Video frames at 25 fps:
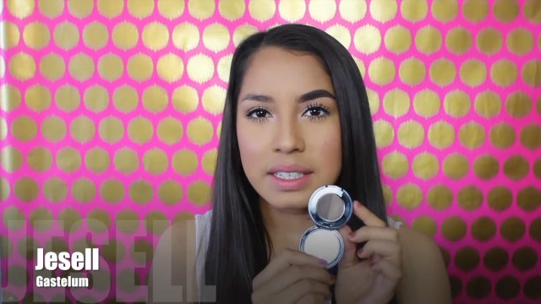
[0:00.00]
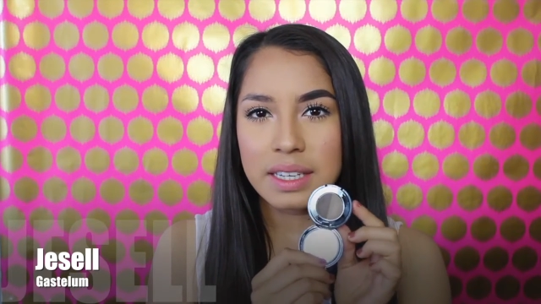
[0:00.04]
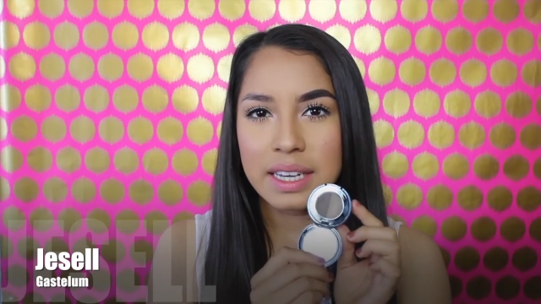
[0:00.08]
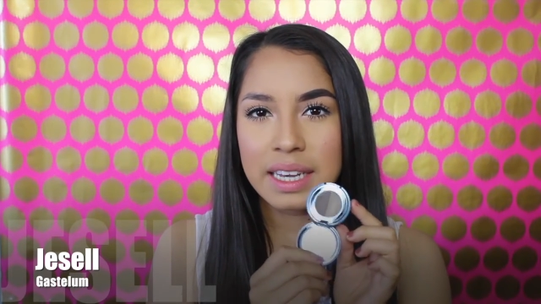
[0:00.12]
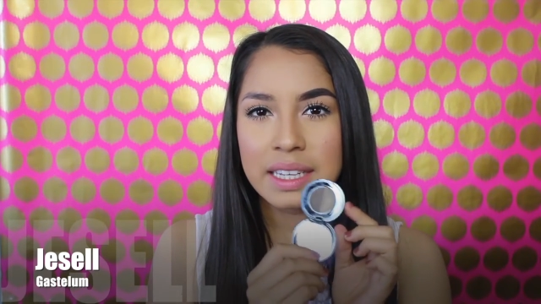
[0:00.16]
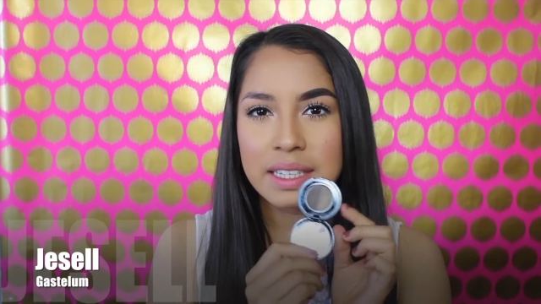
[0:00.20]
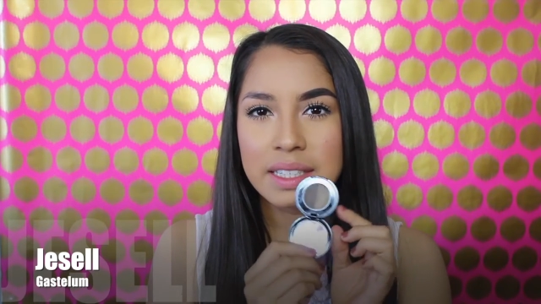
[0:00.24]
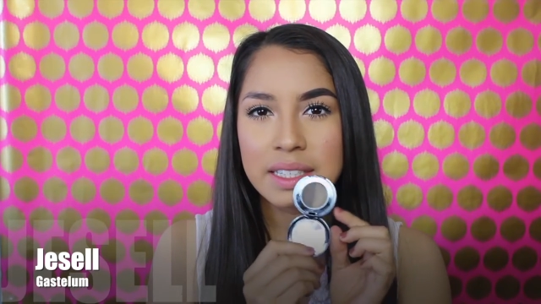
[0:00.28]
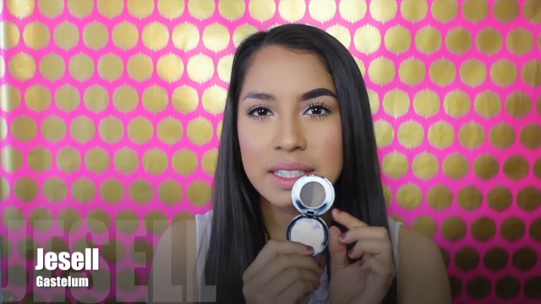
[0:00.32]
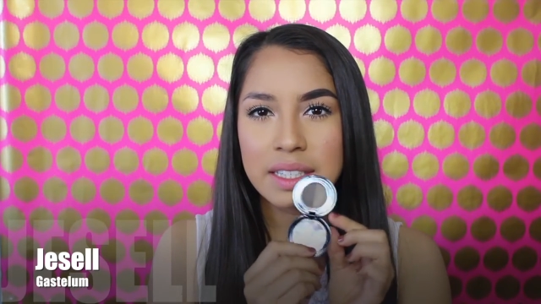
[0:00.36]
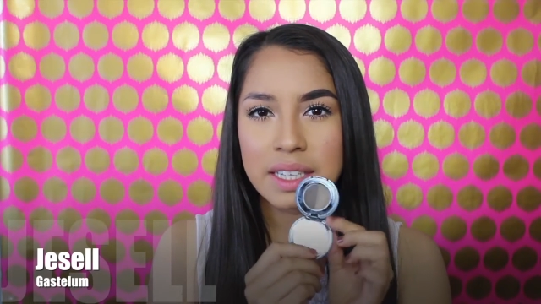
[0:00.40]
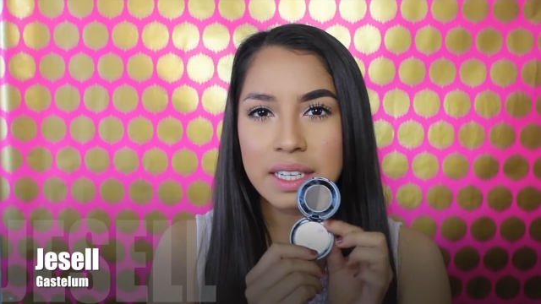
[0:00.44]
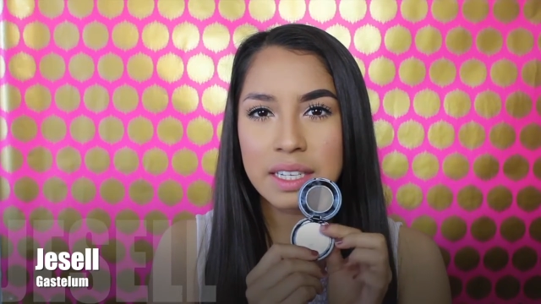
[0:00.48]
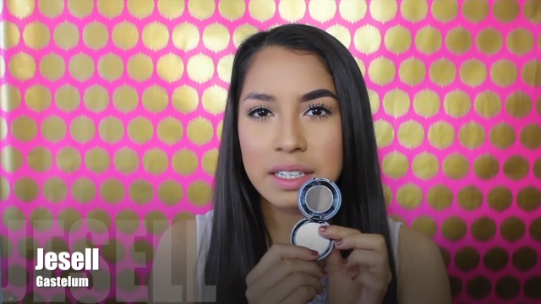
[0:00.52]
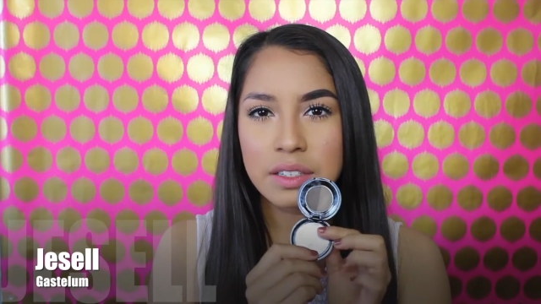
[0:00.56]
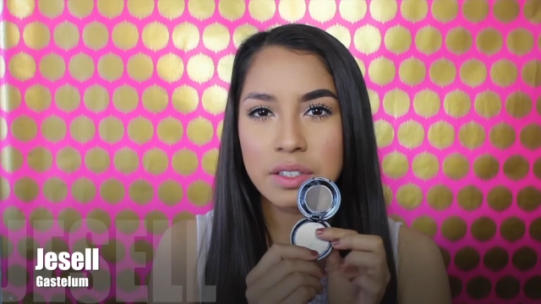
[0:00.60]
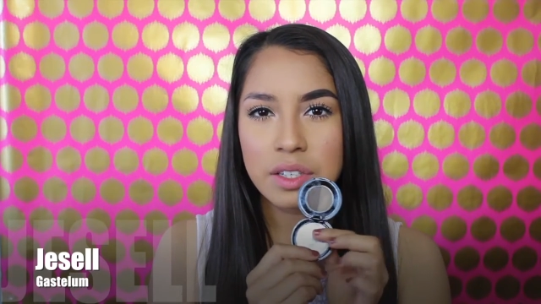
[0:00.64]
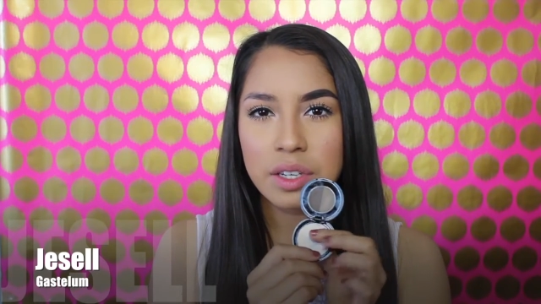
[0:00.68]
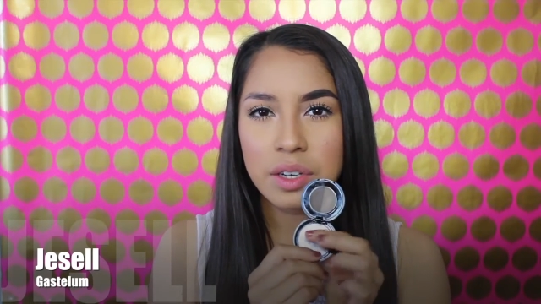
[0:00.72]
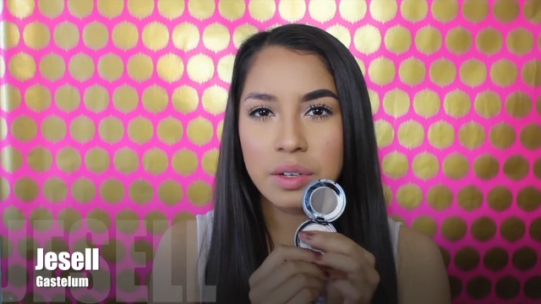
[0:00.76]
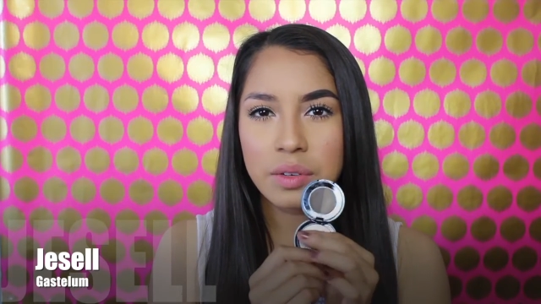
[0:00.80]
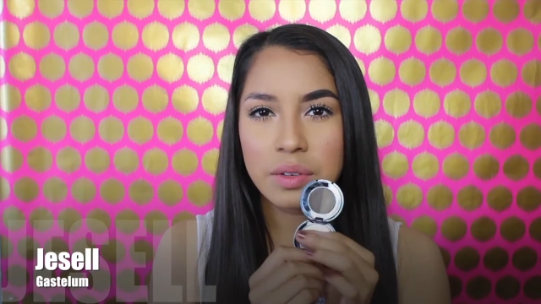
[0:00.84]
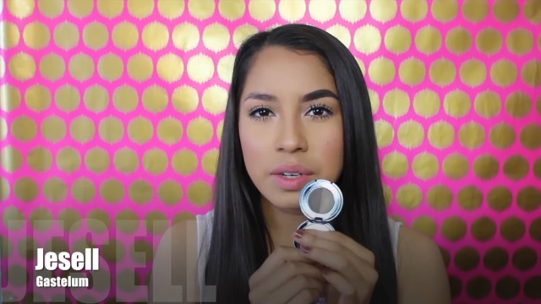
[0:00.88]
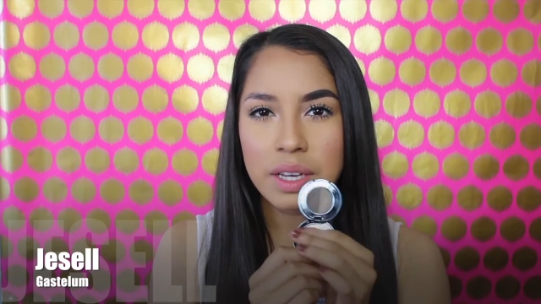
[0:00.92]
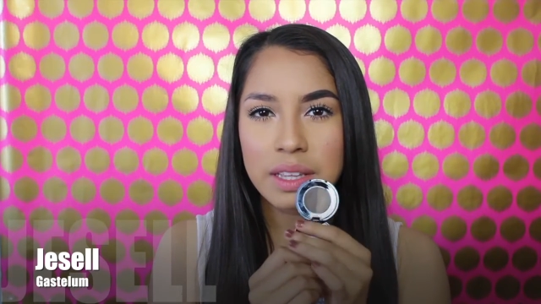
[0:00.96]
in skin
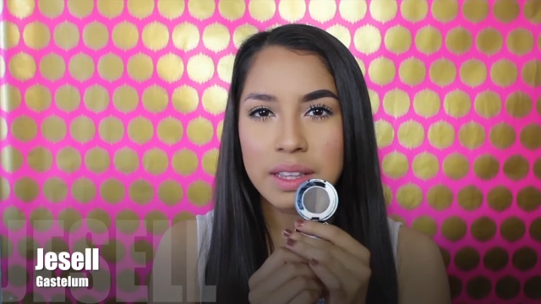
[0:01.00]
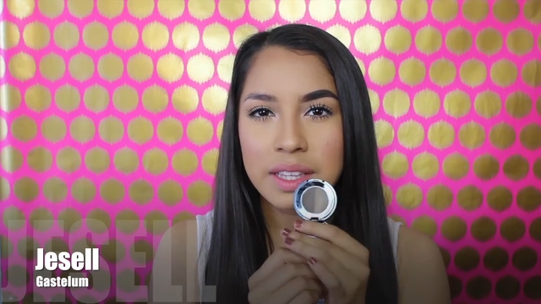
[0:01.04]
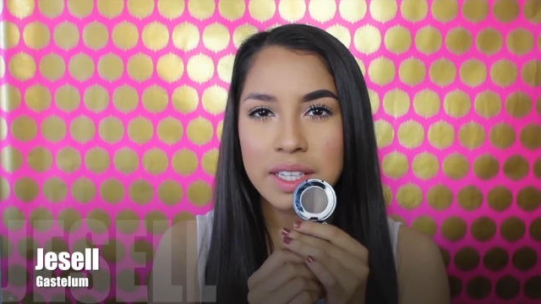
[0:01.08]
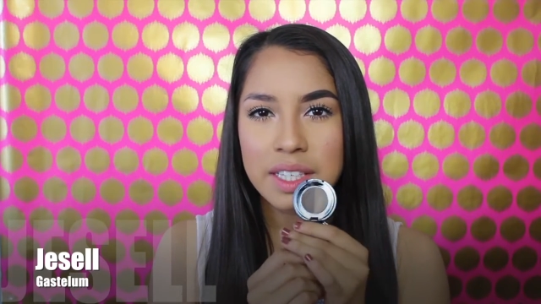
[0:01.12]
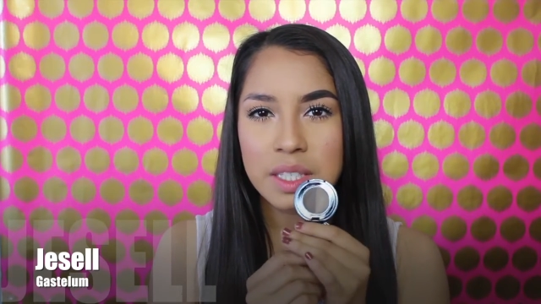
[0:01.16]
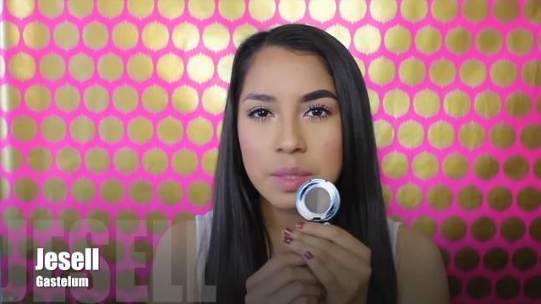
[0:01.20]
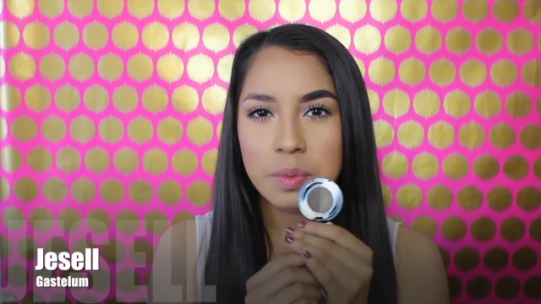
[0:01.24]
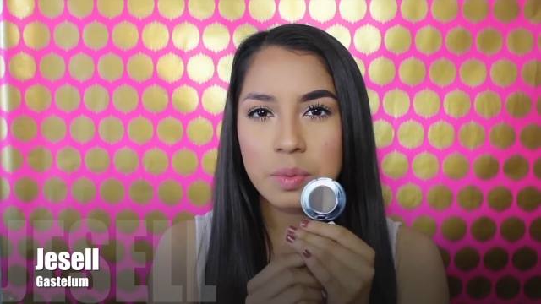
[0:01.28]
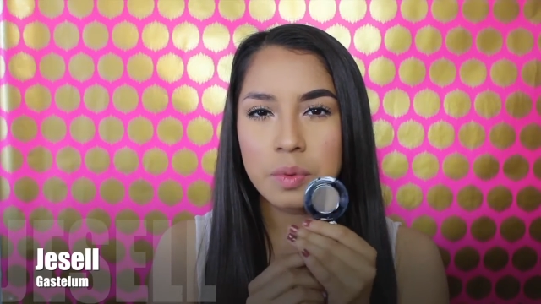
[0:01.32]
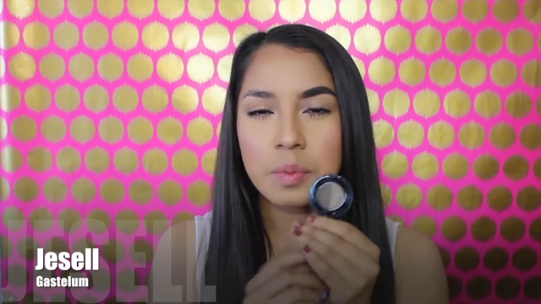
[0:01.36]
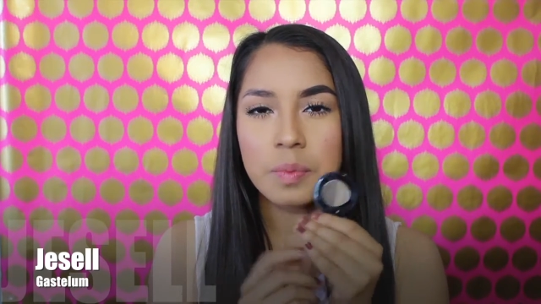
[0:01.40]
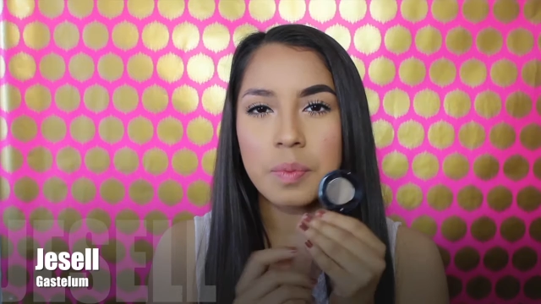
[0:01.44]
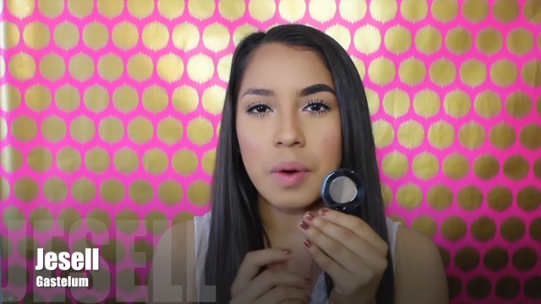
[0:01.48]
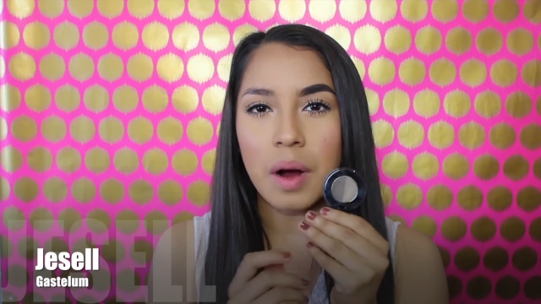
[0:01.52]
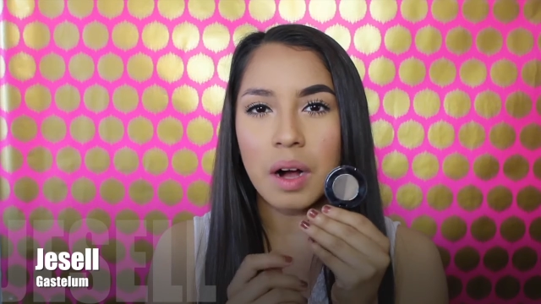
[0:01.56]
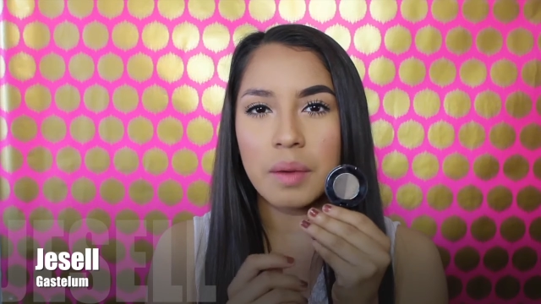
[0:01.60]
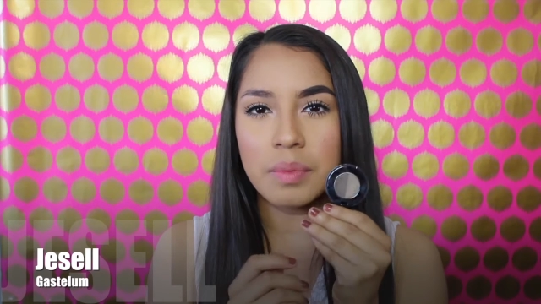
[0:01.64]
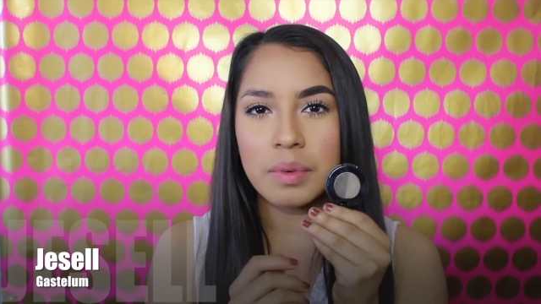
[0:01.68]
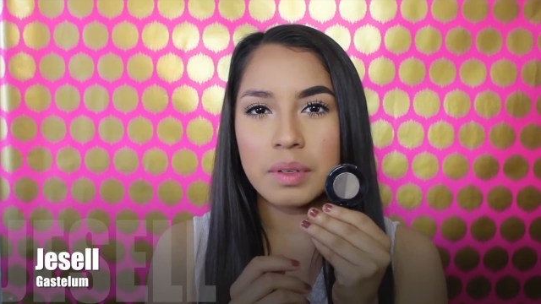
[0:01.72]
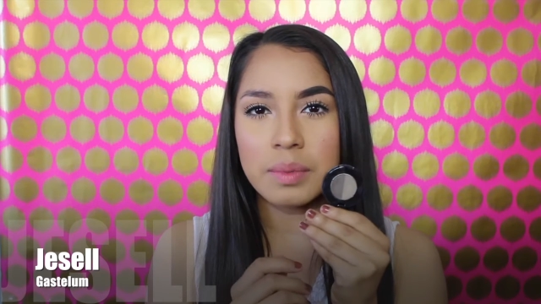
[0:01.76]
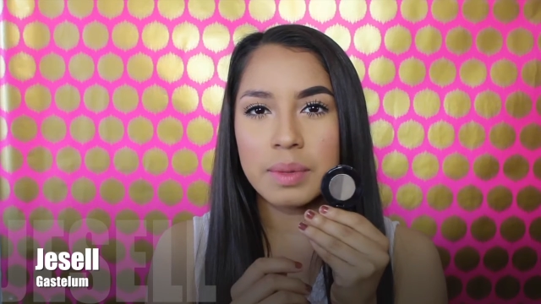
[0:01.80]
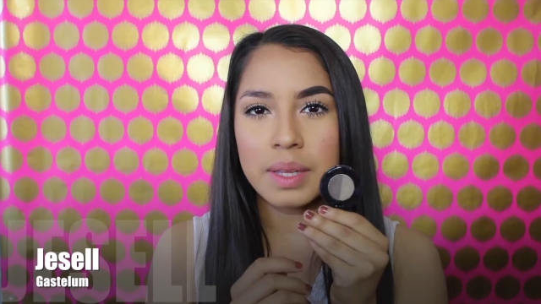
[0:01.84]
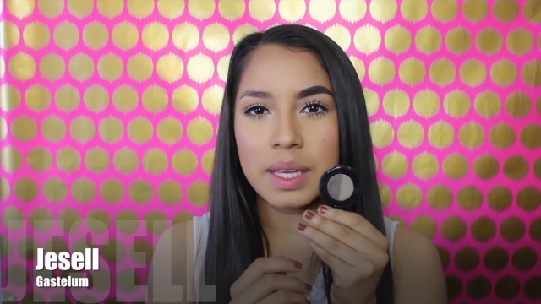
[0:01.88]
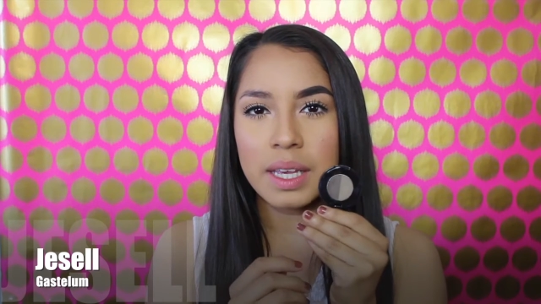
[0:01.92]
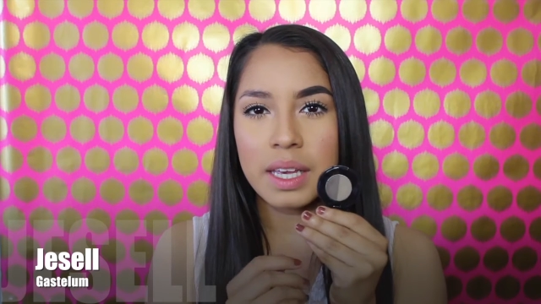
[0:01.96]
tone, this will
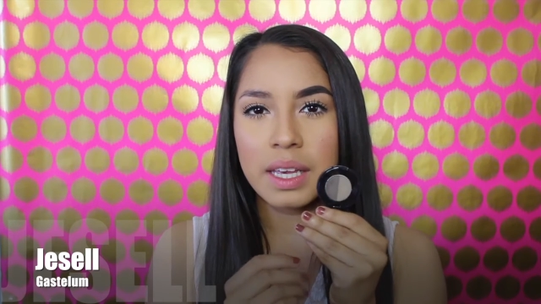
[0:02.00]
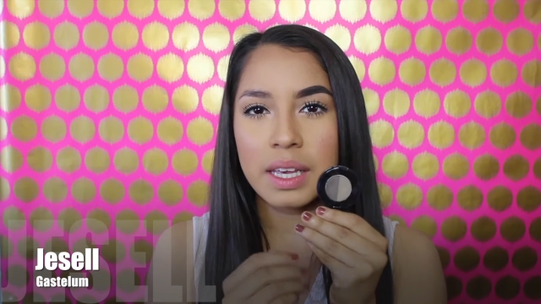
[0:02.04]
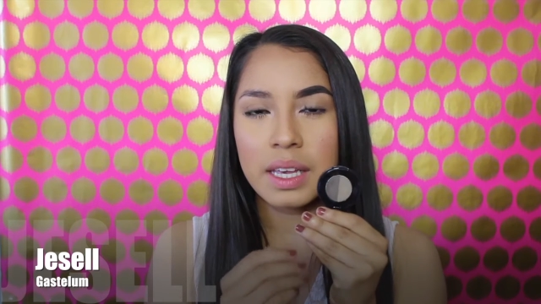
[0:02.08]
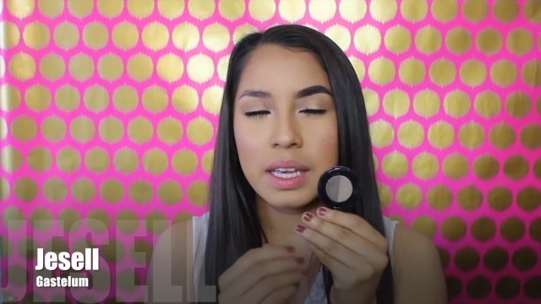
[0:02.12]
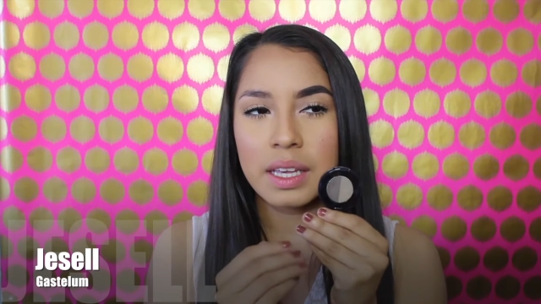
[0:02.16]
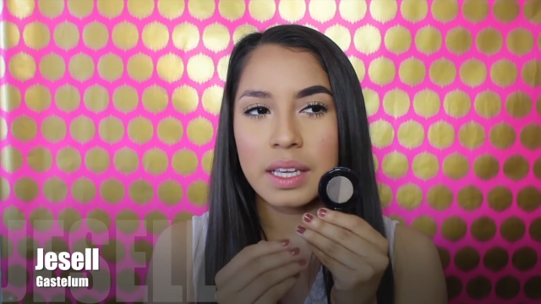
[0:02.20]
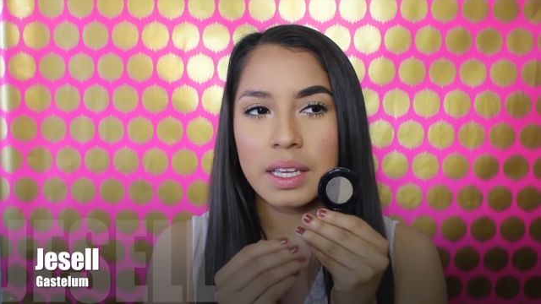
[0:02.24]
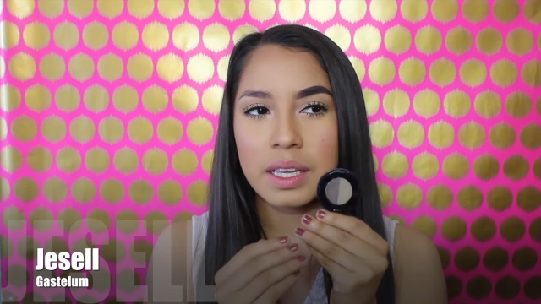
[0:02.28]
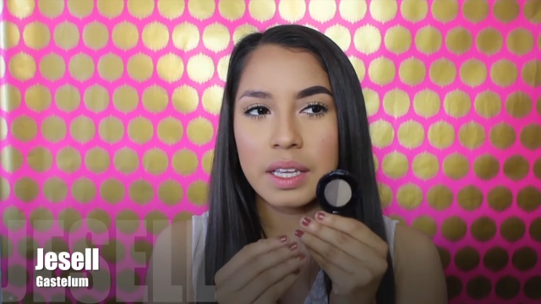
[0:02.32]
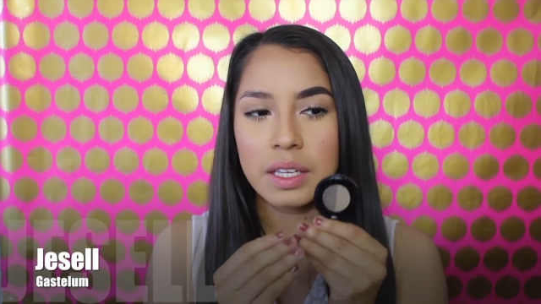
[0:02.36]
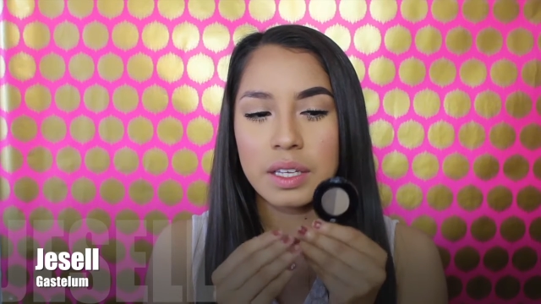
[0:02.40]
probably